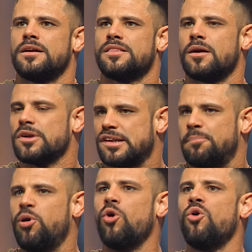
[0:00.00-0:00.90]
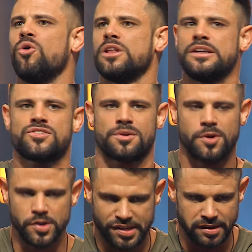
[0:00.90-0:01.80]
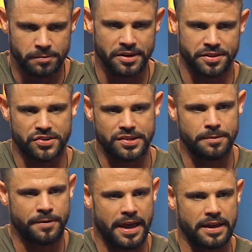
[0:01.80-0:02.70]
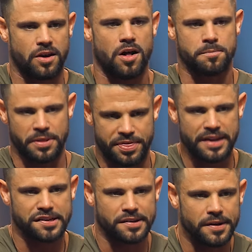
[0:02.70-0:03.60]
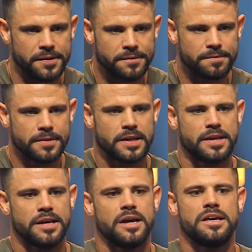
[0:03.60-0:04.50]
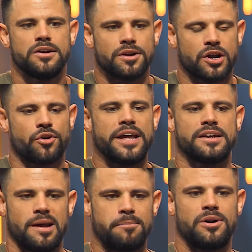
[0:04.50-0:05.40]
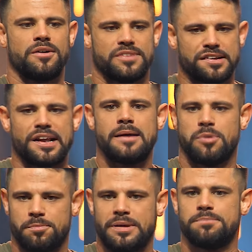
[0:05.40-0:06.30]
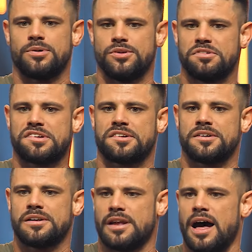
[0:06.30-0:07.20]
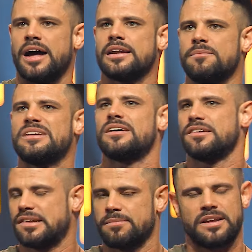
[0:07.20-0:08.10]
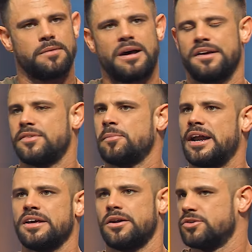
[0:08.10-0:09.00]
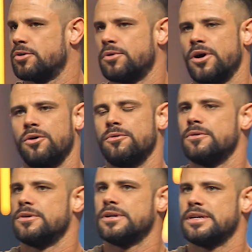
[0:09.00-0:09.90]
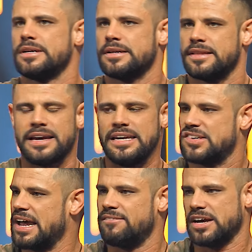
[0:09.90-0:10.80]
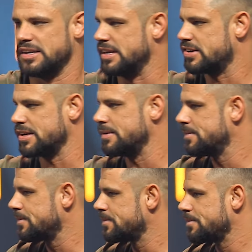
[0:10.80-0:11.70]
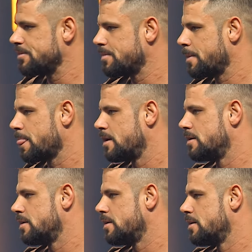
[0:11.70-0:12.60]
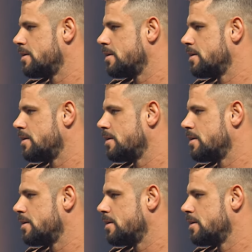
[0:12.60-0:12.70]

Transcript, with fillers: There was a pool in Jerusalem near the sheep gate called Bethesda. Here, a great number of disabled people used to lie. Let me tell you something about everybody on your row. They each have a condition. Amen.